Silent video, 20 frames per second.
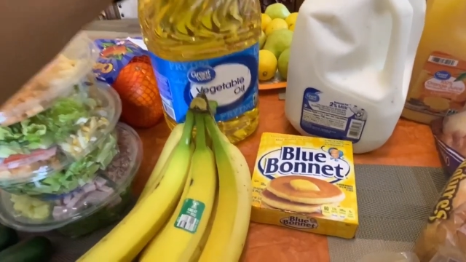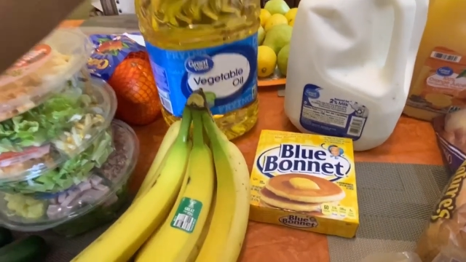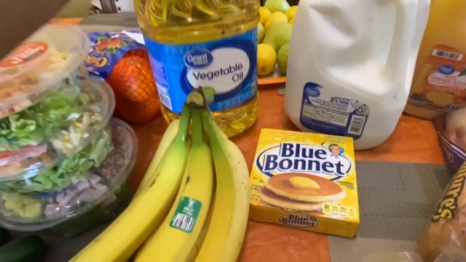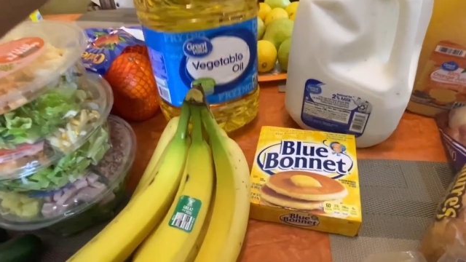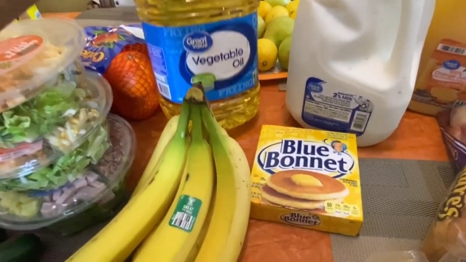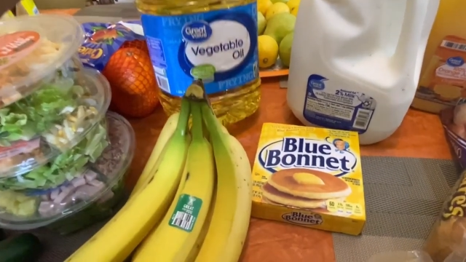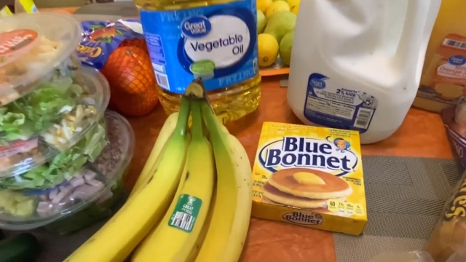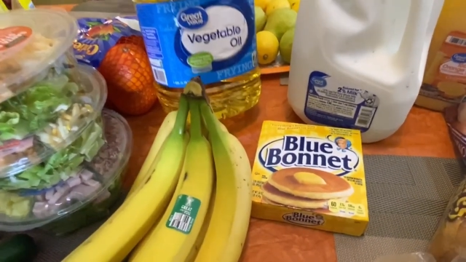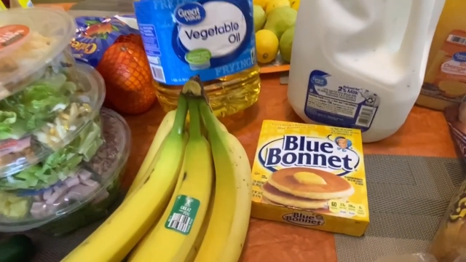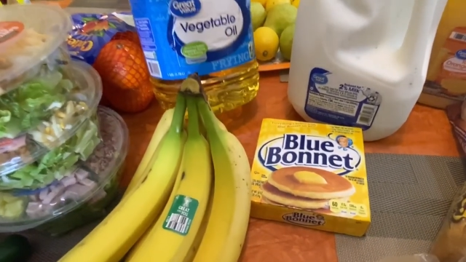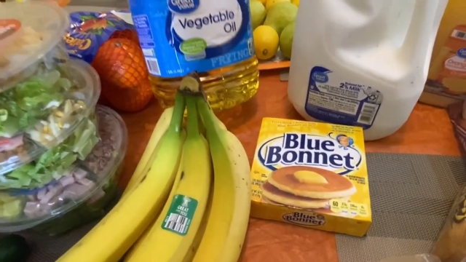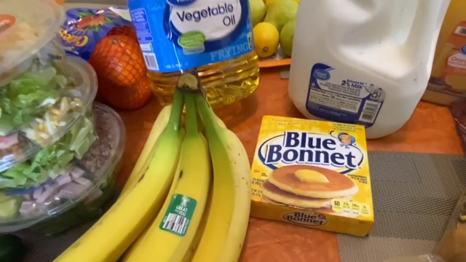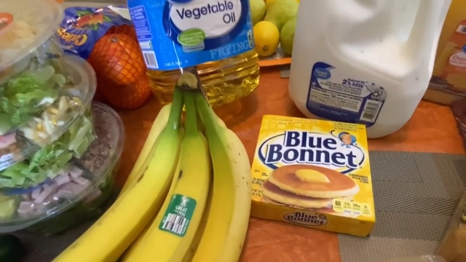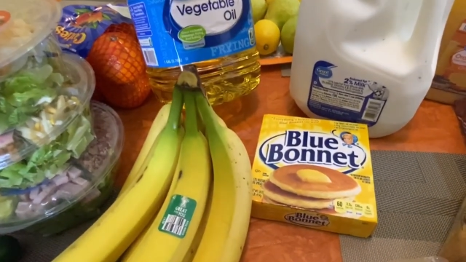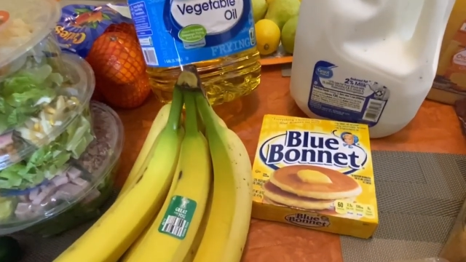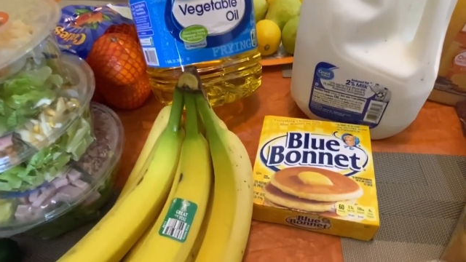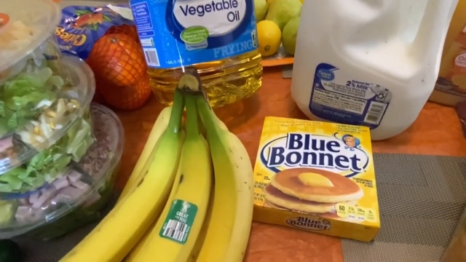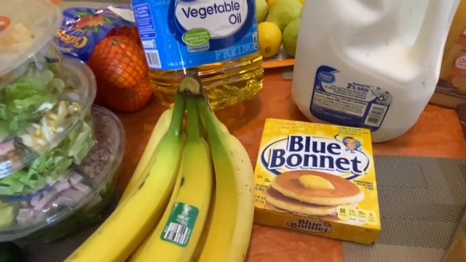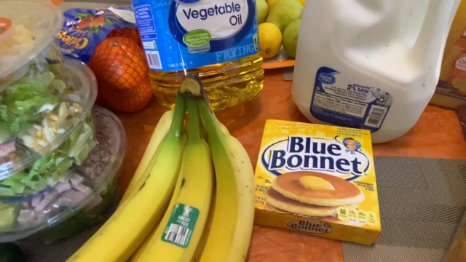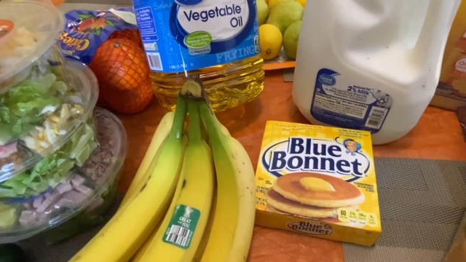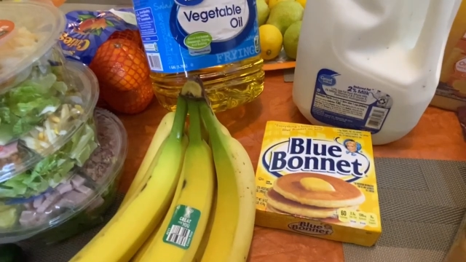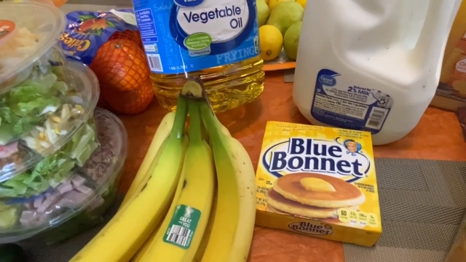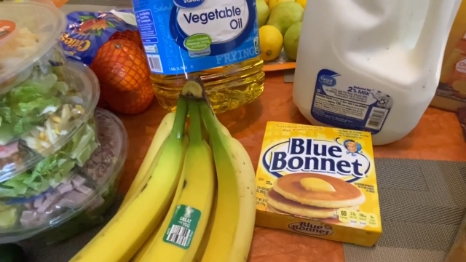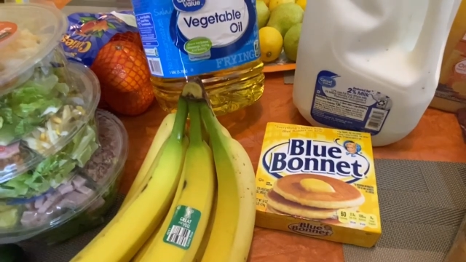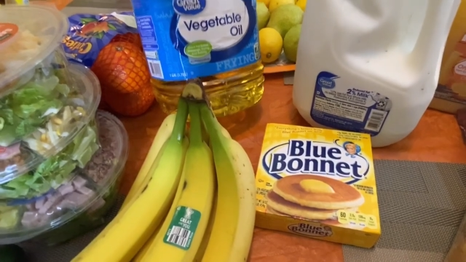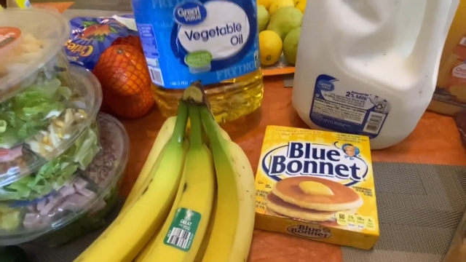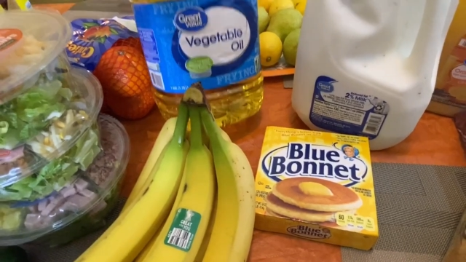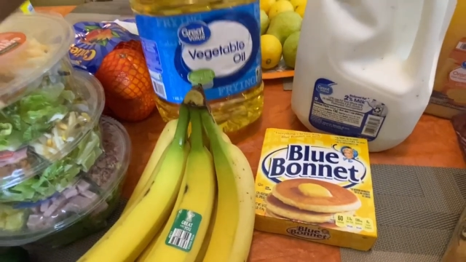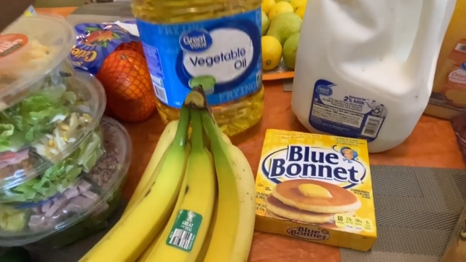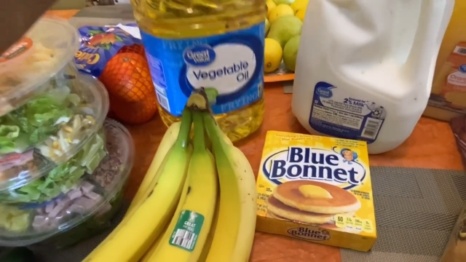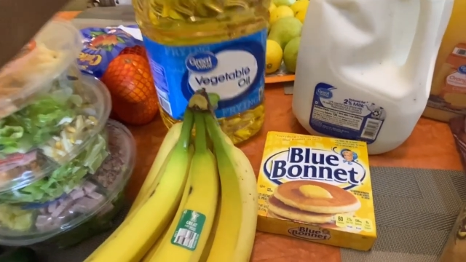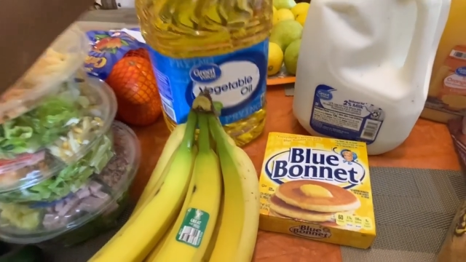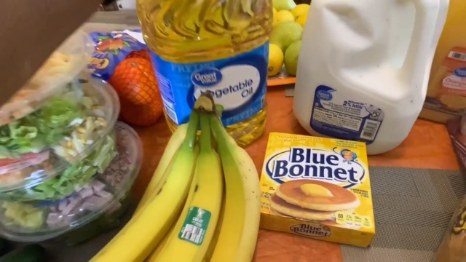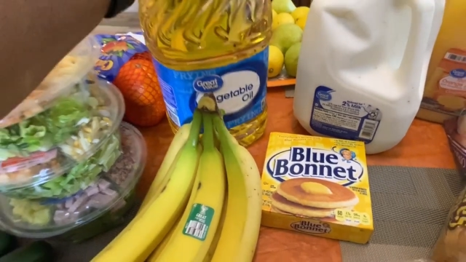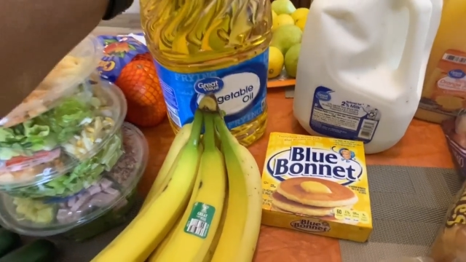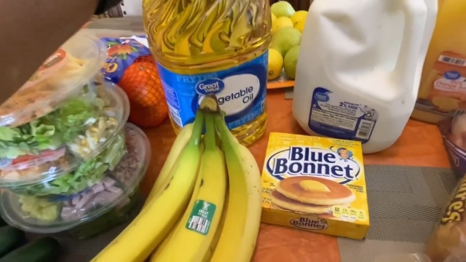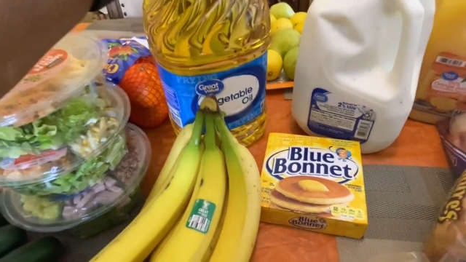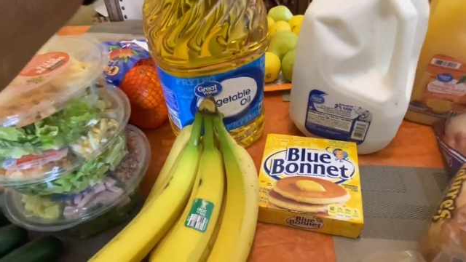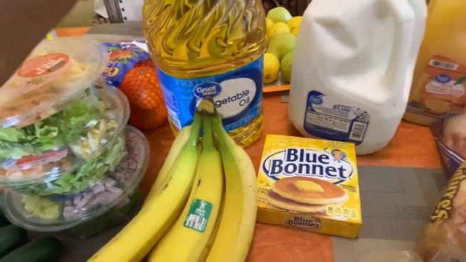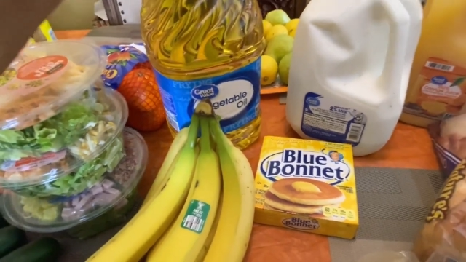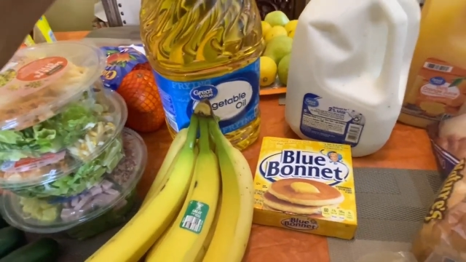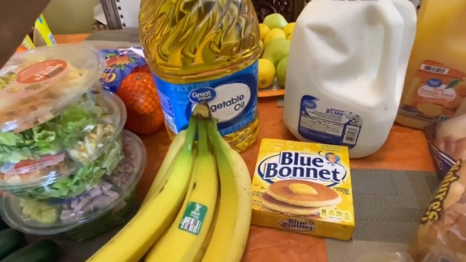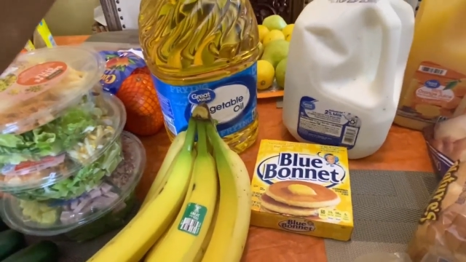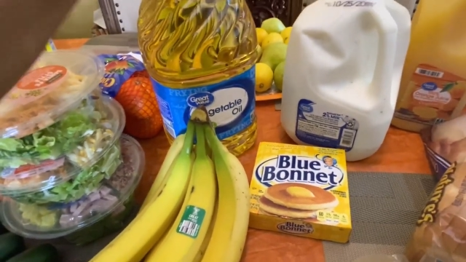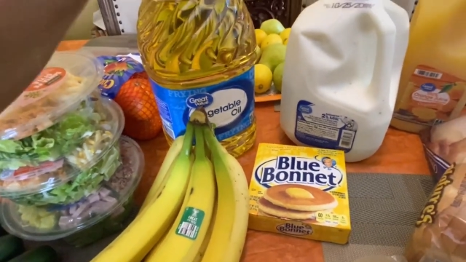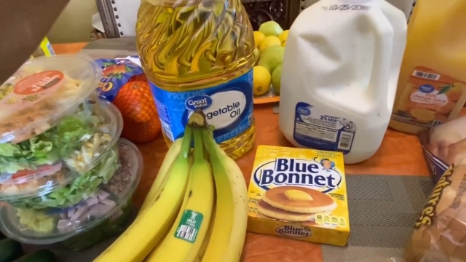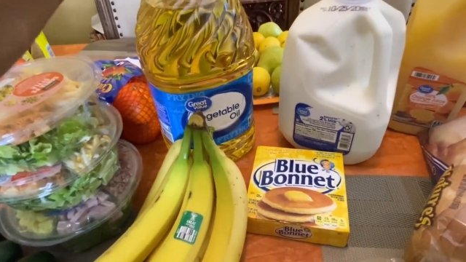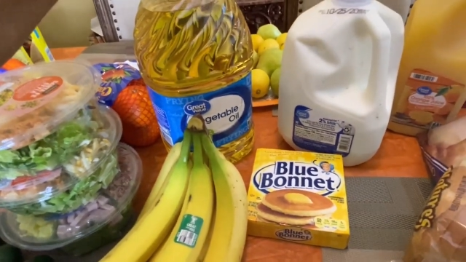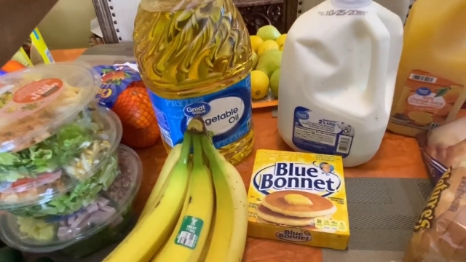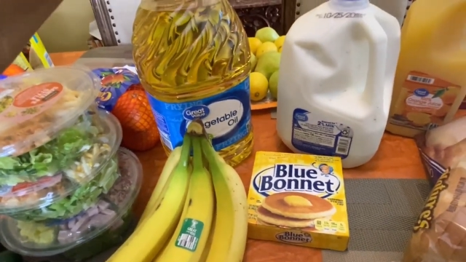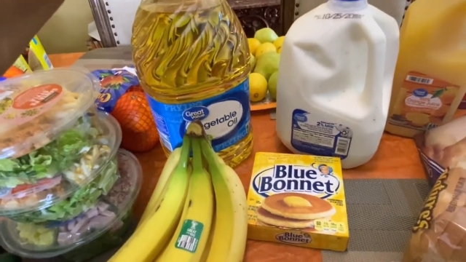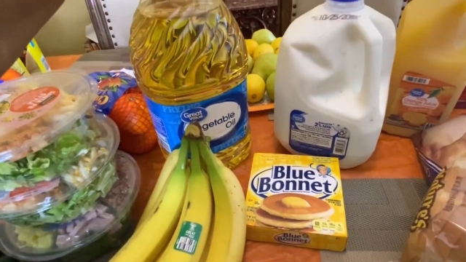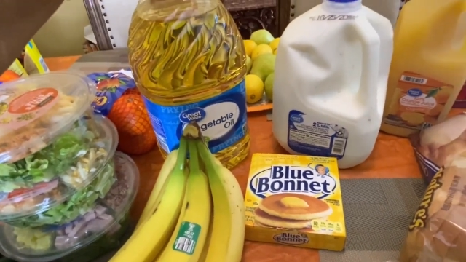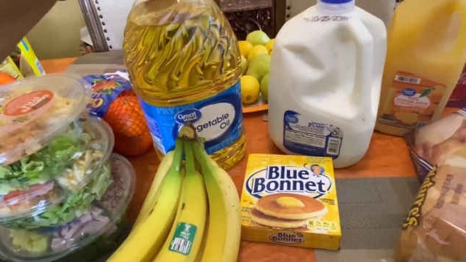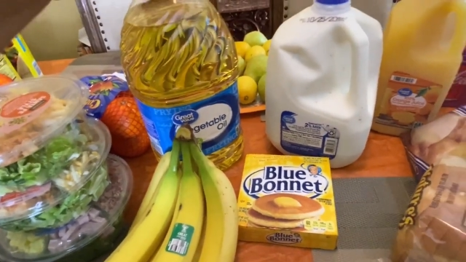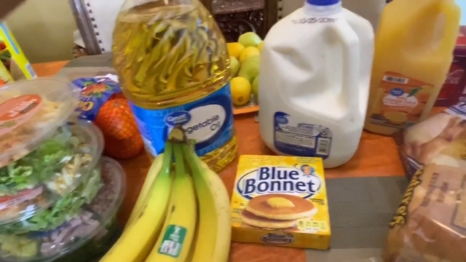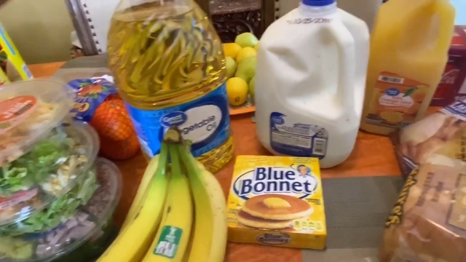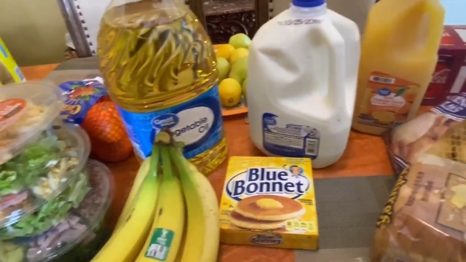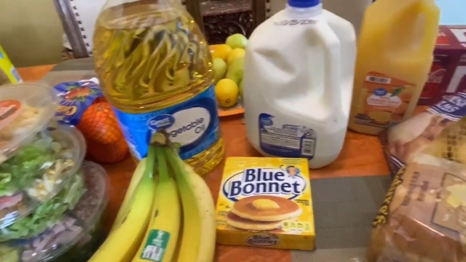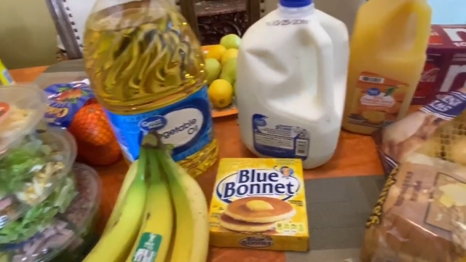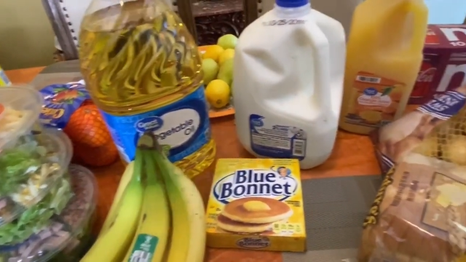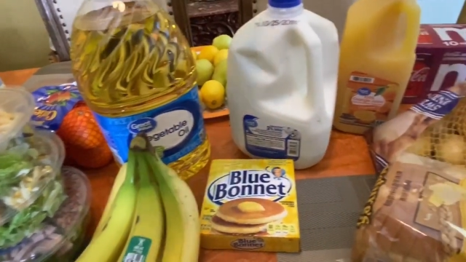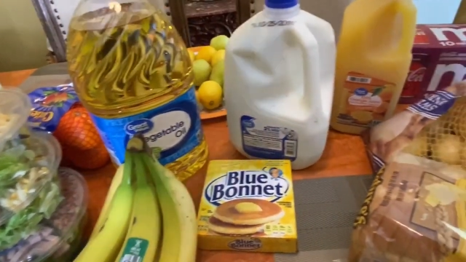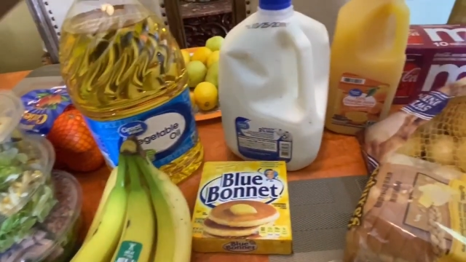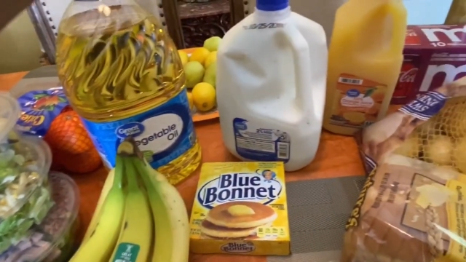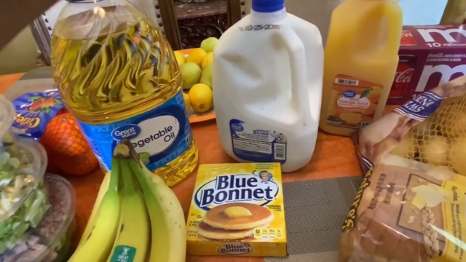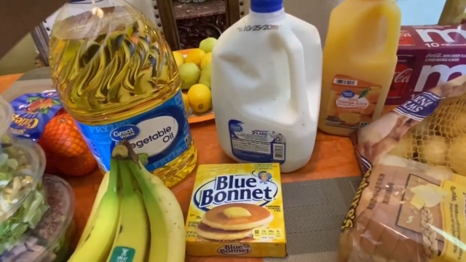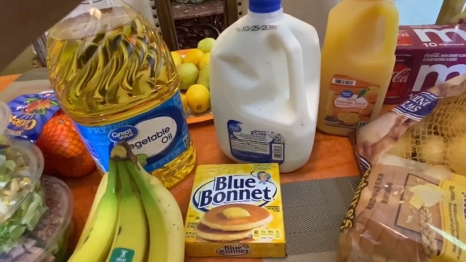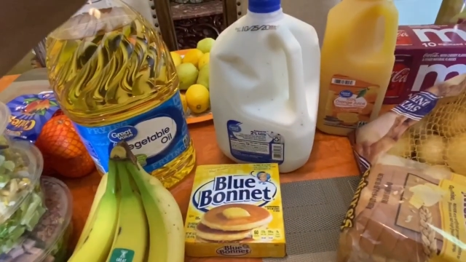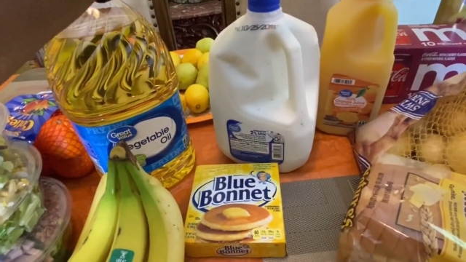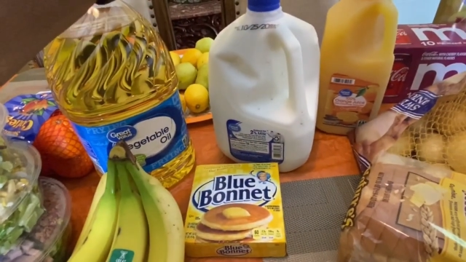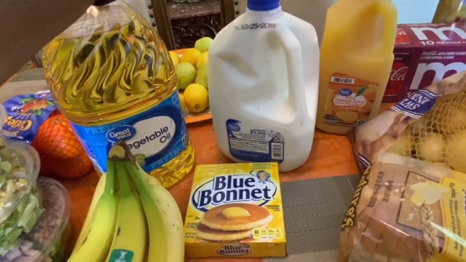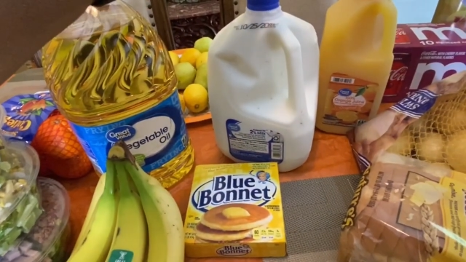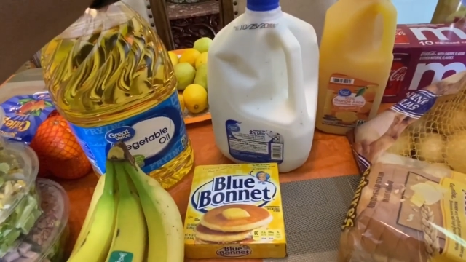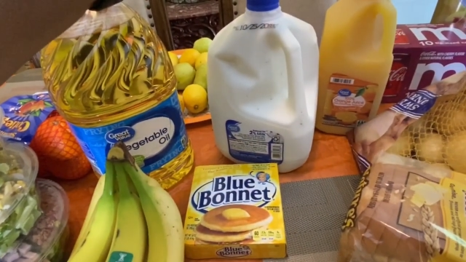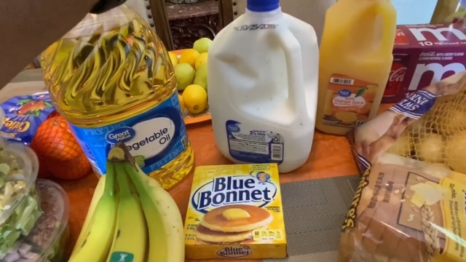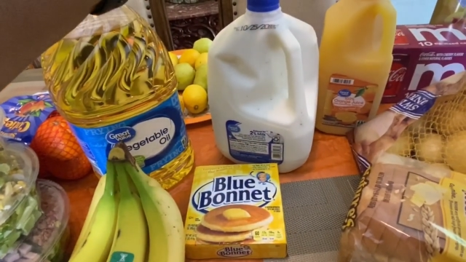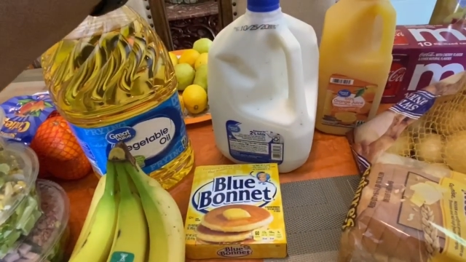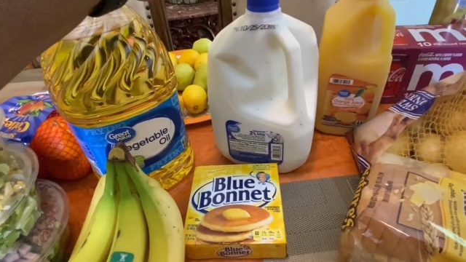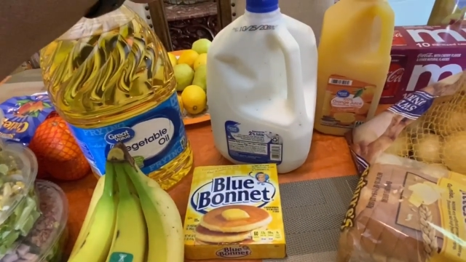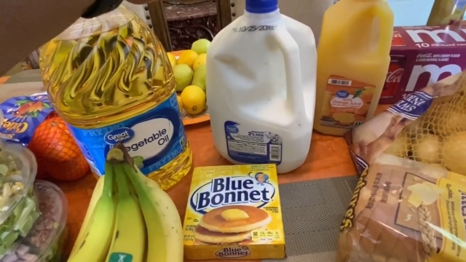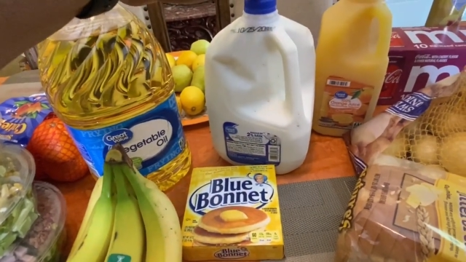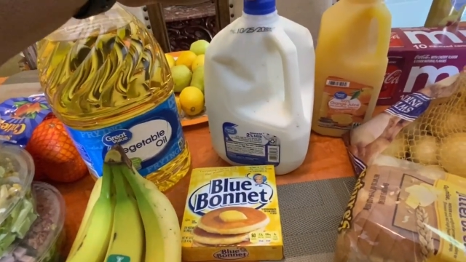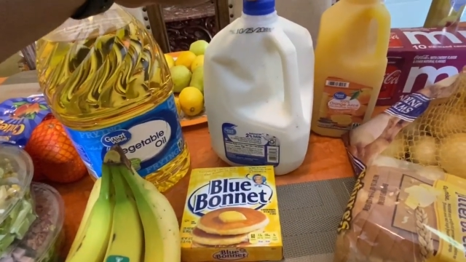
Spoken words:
(no speaker visible)